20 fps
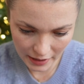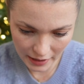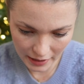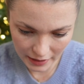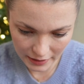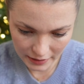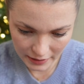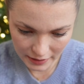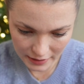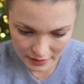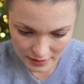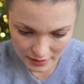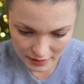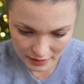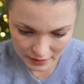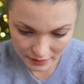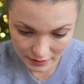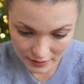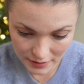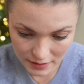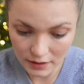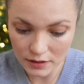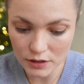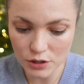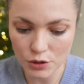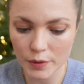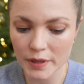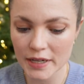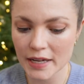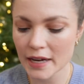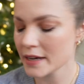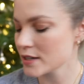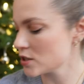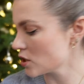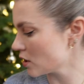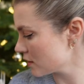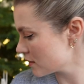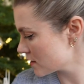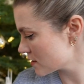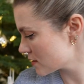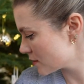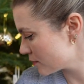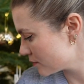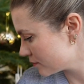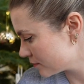and it is $28.